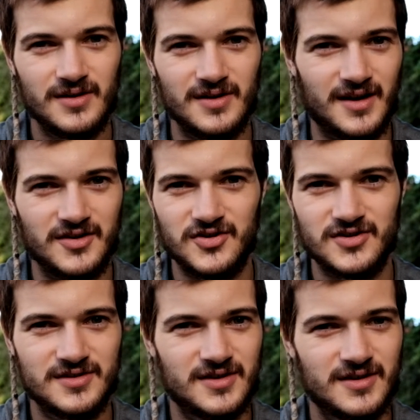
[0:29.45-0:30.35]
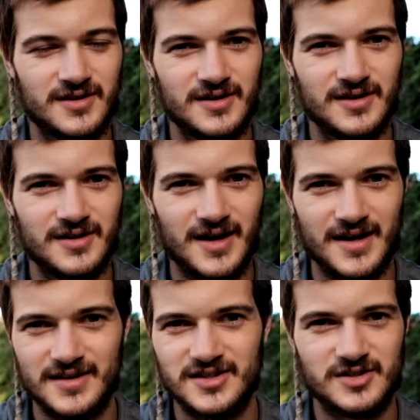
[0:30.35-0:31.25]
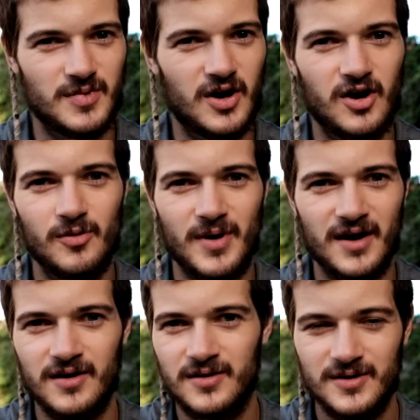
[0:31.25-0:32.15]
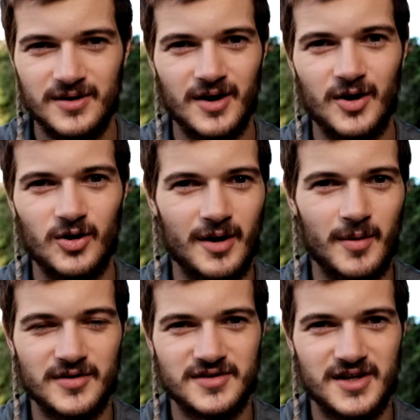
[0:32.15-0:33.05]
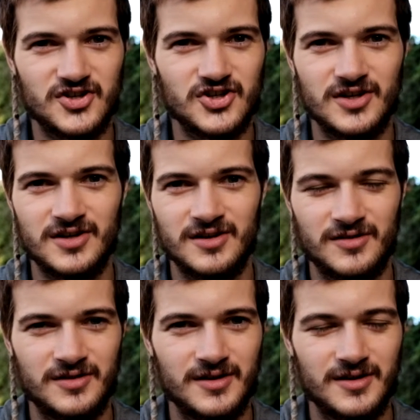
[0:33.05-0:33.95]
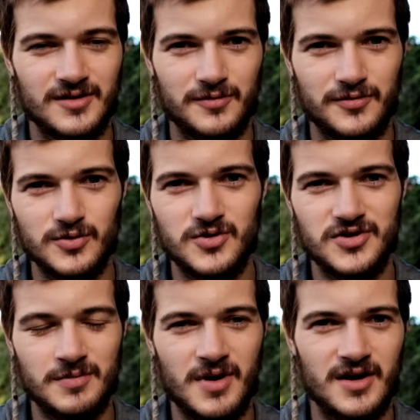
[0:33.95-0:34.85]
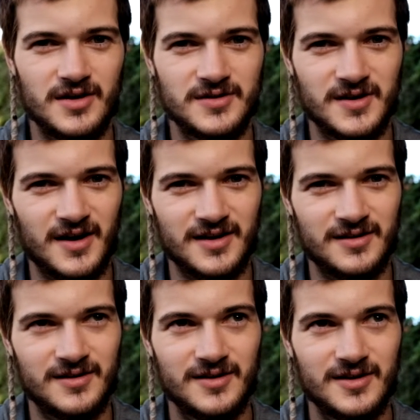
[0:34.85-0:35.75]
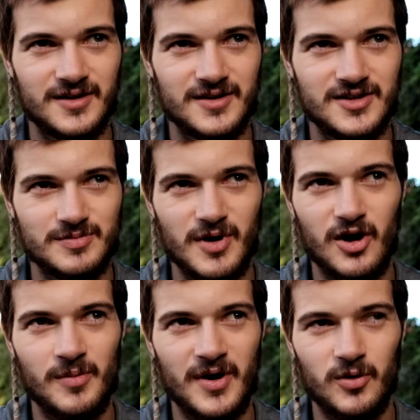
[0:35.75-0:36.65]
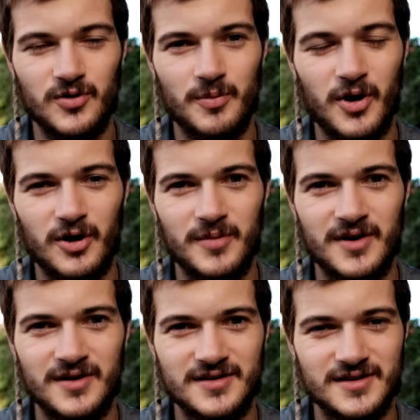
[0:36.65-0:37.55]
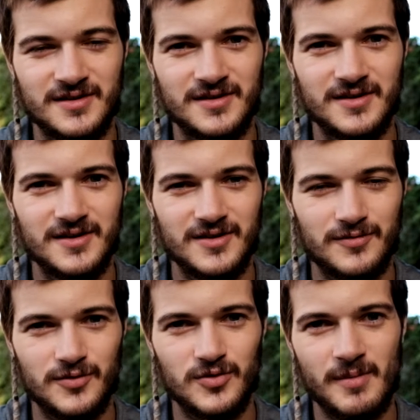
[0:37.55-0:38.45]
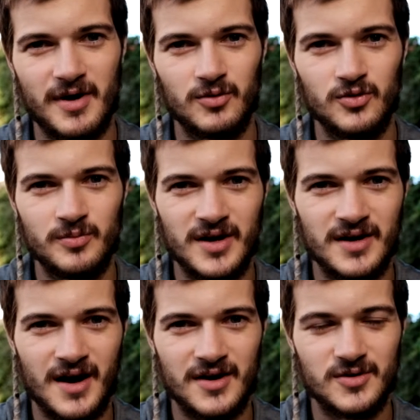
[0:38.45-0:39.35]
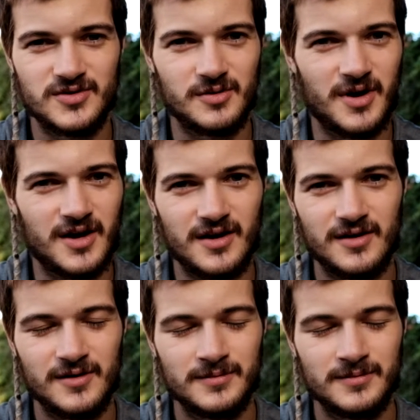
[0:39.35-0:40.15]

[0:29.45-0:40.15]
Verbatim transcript: Like I just I can smell my grandma's kitchen and the food she makes and I can smell my old apartment and the food that my roommate and I used to make.